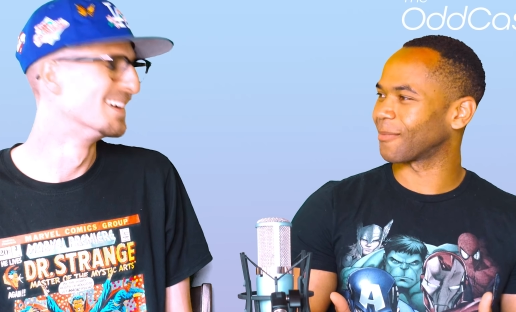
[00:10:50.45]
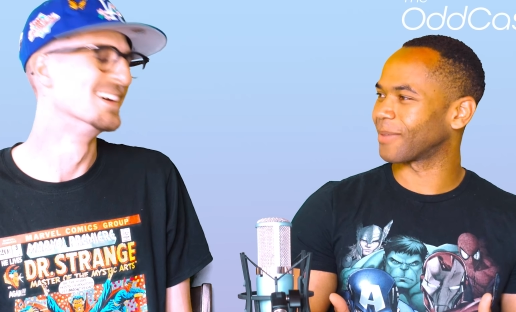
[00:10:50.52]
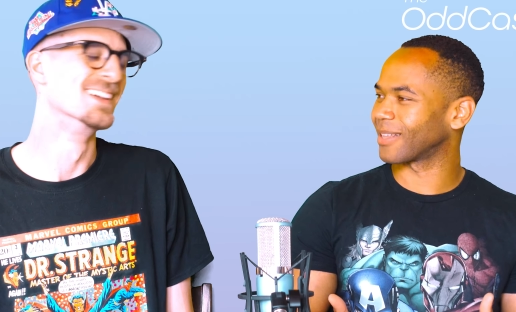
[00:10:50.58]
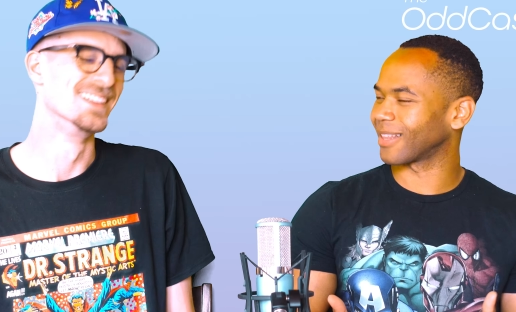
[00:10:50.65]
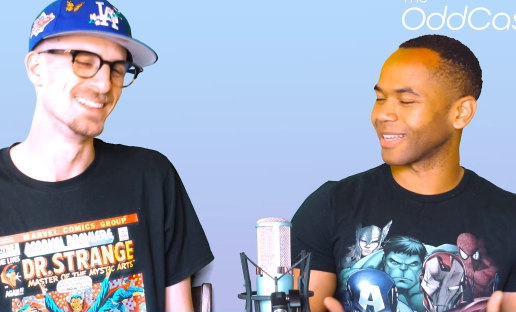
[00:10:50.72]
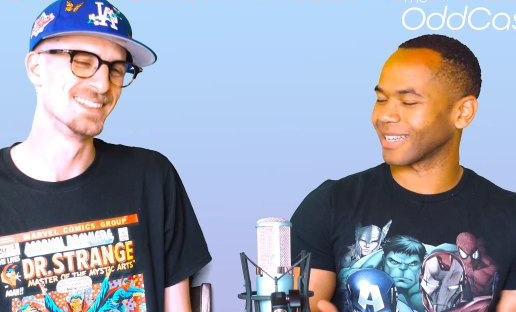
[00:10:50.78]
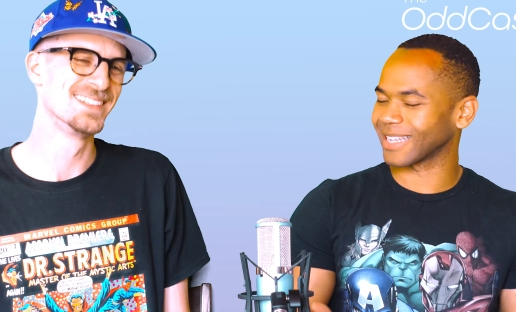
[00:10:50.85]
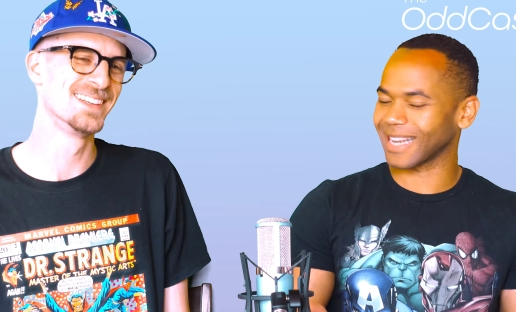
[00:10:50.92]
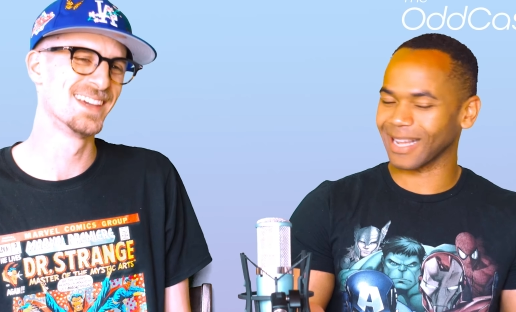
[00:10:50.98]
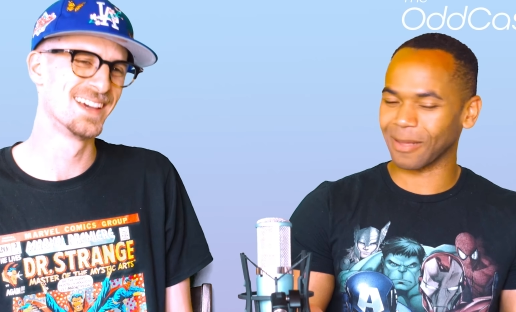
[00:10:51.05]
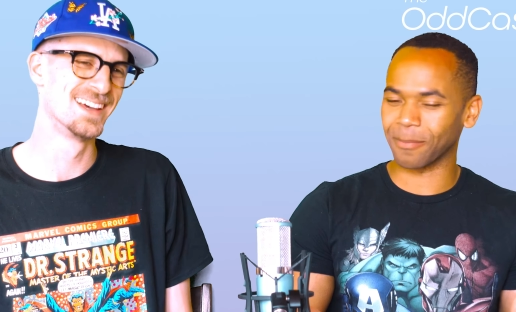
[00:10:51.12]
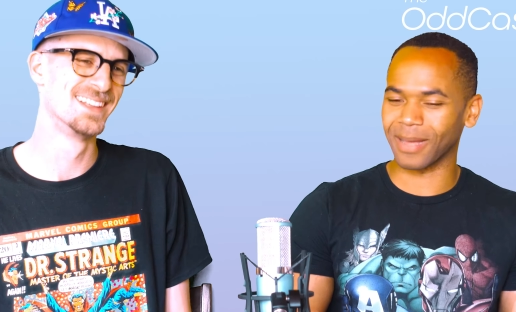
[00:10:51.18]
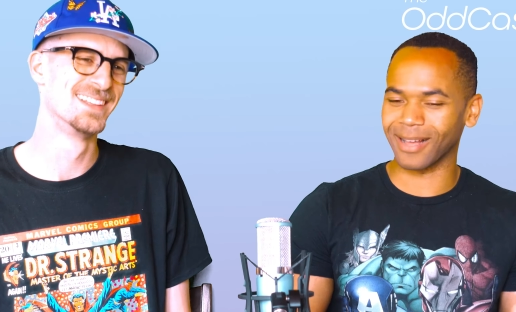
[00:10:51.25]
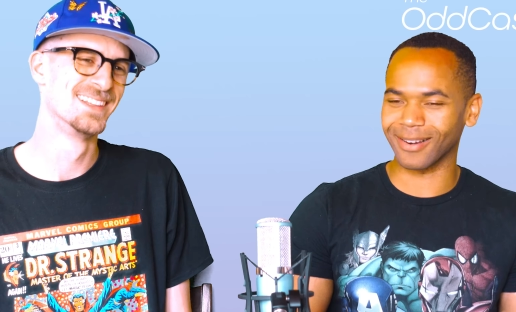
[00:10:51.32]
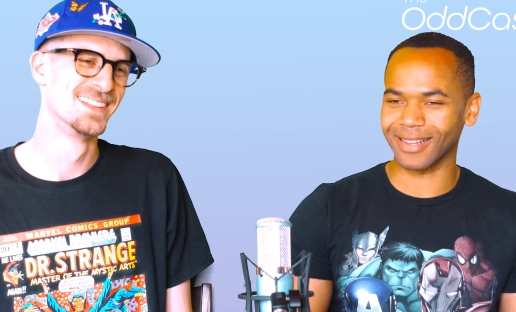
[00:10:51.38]
Speaker 1: to be like a yeah. dick
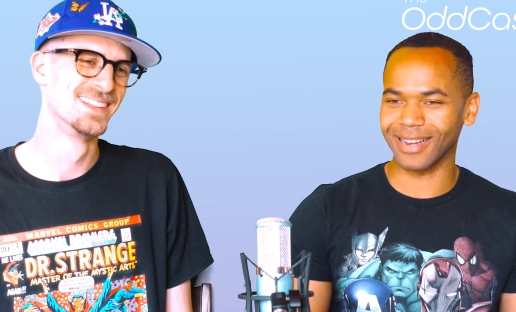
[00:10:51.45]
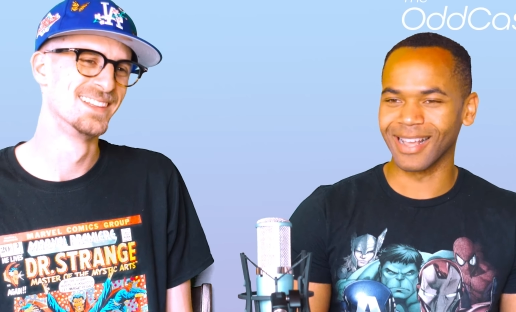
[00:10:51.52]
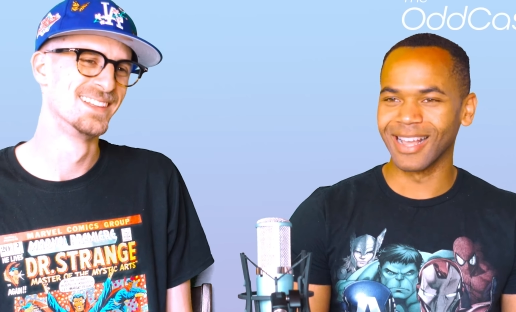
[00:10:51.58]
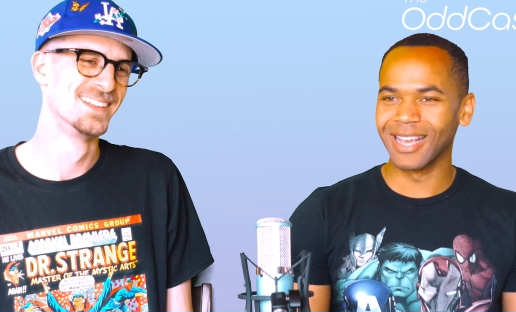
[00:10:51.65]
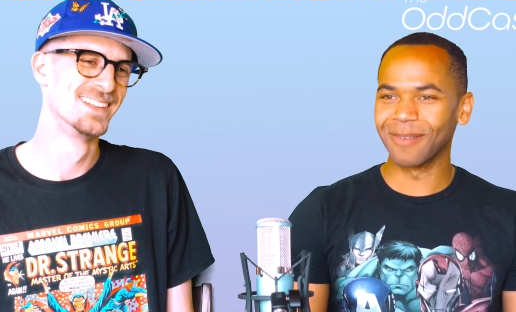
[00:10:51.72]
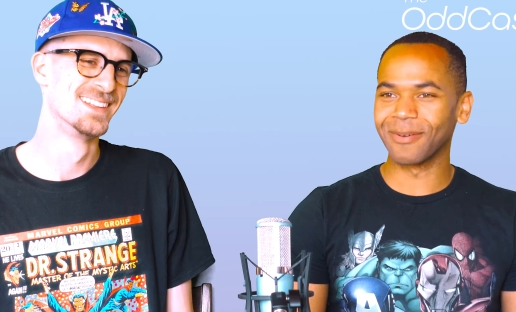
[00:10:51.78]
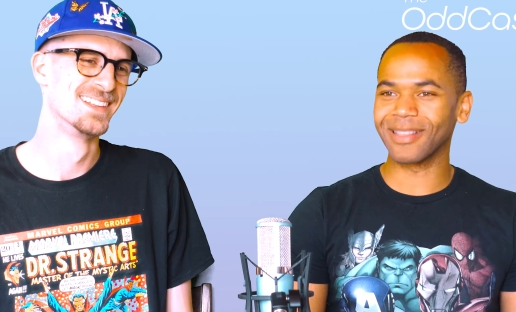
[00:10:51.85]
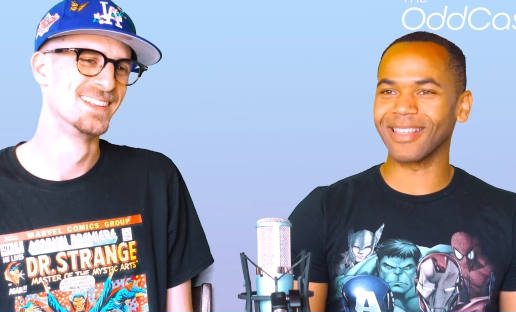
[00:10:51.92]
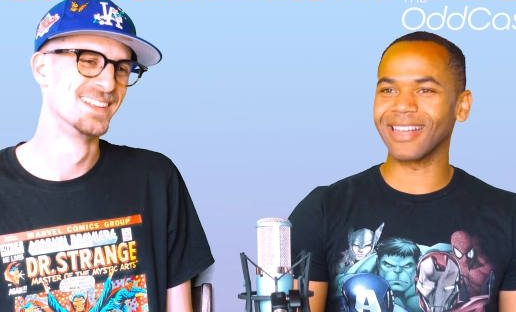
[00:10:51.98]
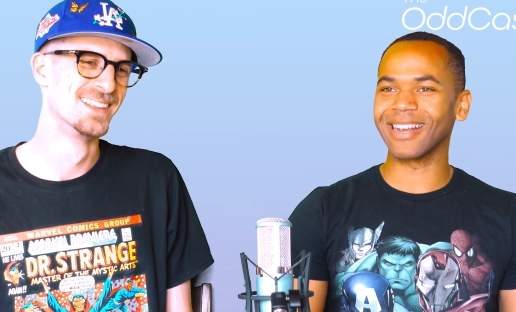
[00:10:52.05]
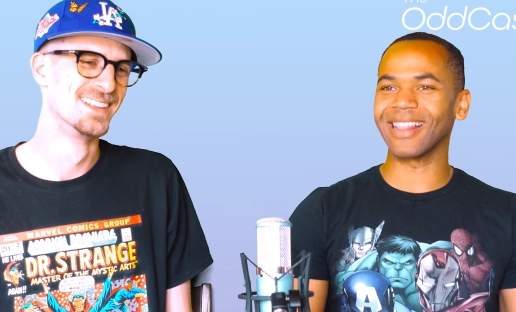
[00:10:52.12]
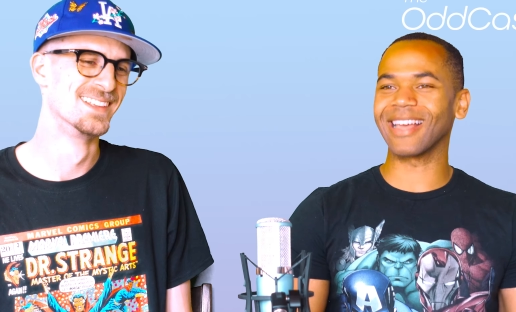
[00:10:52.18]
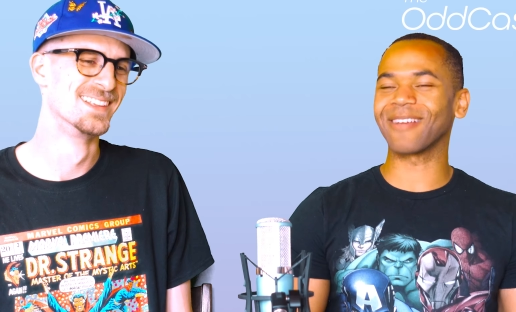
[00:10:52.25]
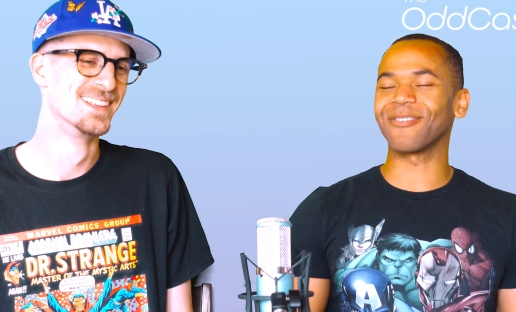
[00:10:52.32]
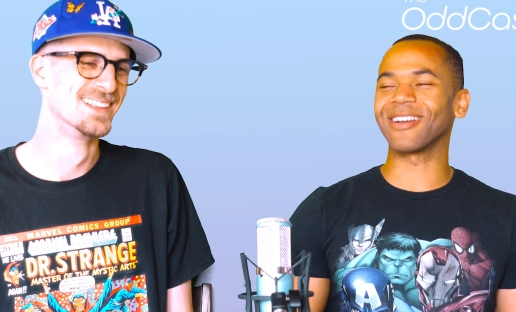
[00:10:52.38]
about it. But then,
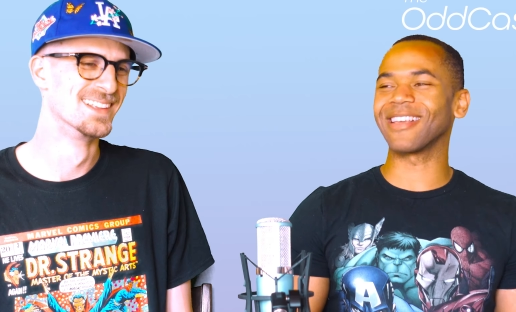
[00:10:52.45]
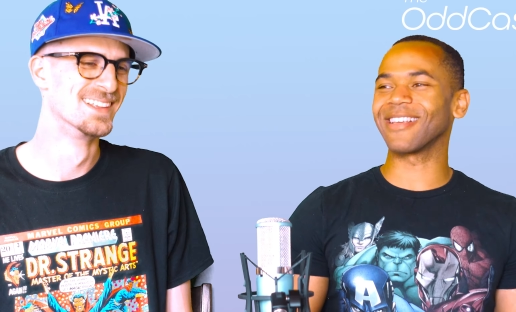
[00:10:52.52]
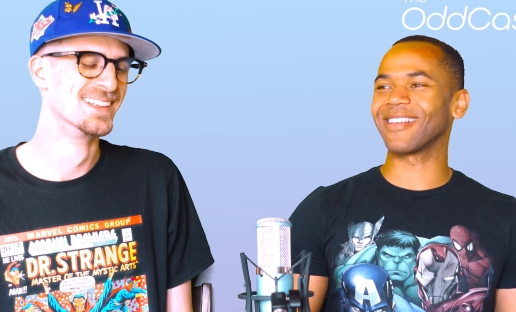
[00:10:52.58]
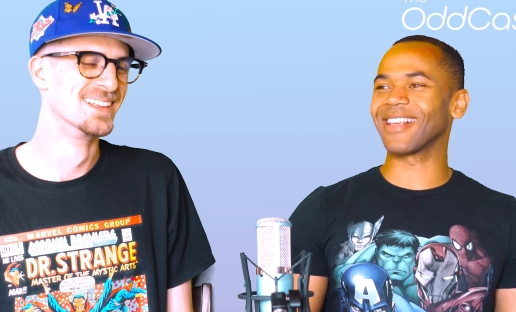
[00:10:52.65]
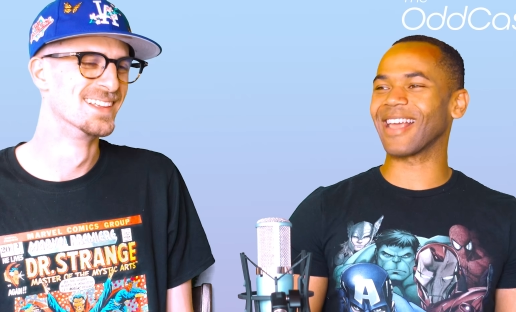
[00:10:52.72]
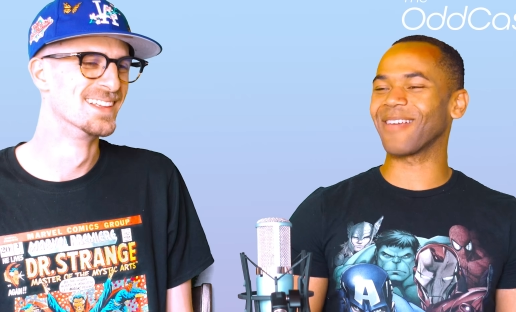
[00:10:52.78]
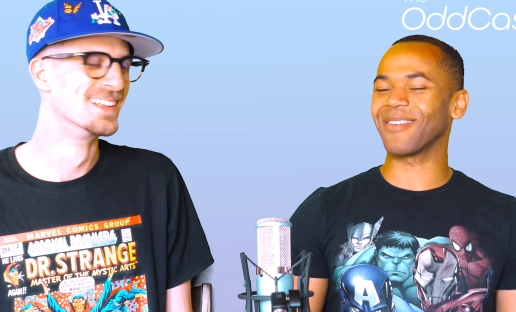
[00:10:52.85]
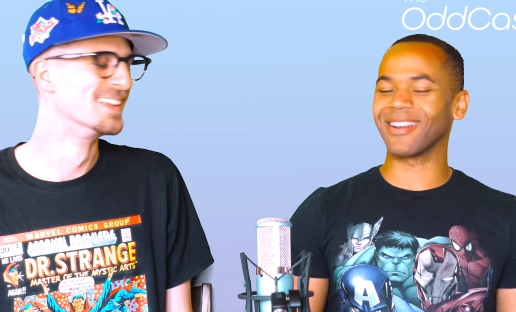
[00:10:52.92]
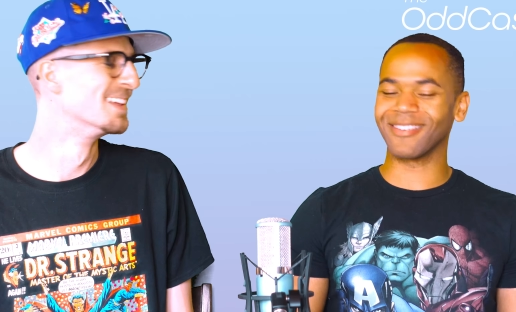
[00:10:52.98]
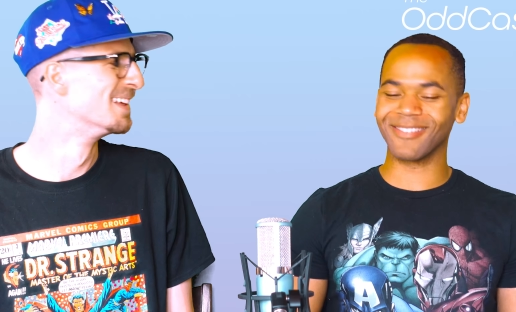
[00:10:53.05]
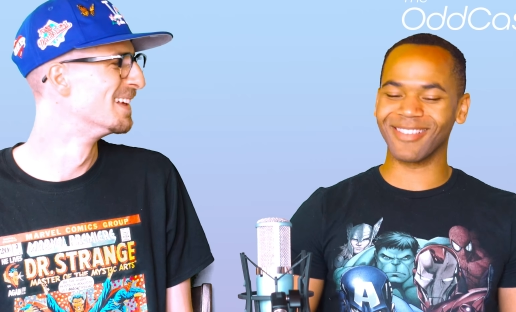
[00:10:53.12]
like when he came in, it